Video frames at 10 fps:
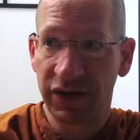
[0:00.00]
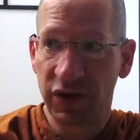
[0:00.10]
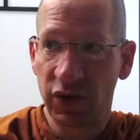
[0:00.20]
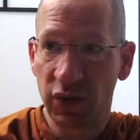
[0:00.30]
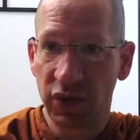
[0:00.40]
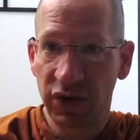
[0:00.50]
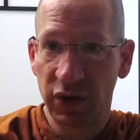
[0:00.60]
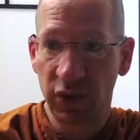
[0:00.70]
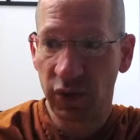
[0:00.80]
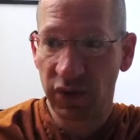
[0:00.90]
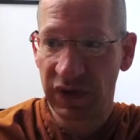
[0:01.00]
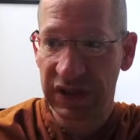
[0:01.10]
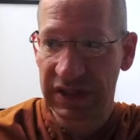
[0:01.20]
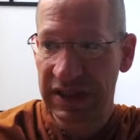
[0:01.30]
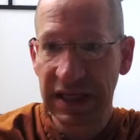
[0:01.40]
to
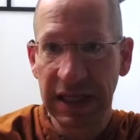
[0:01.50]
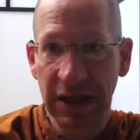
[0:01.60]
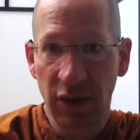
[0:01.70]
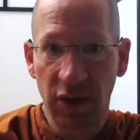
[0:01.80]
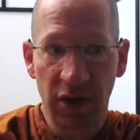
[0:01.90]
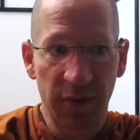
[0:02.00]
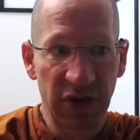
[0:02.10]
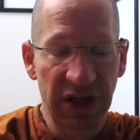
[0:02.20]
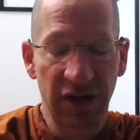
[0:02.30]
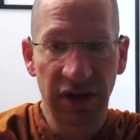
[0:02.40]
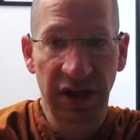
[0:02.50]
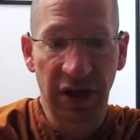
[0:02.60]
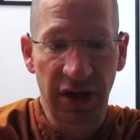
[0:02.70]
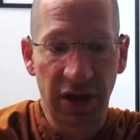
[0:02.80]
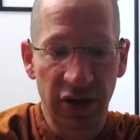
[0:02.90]
see, or particularly
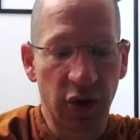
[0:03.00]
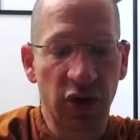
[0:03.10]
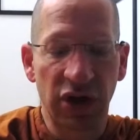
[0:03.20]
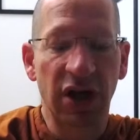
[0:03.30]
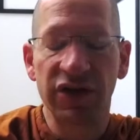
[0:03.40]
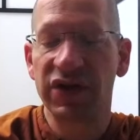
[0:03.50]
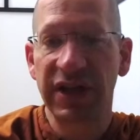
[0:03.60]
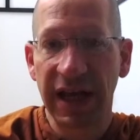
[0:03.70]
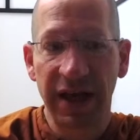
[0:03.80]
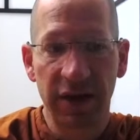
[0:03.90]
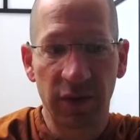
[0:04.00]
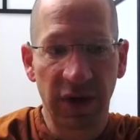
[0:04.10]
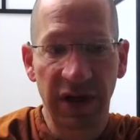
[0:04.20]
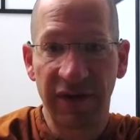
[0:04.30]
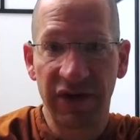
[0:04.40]
to understand
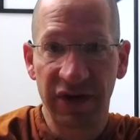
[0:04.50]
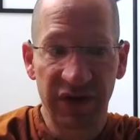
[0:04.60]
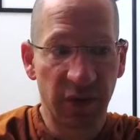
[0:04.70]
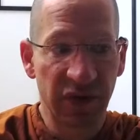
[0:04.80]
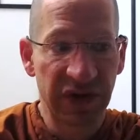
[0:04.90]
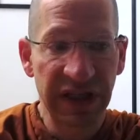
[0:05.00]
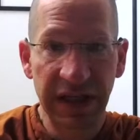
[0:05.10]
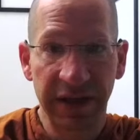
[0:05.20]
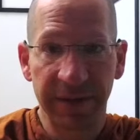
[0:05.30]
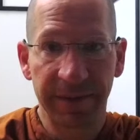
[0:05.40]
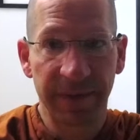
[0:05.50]
whatever it is we're seeing,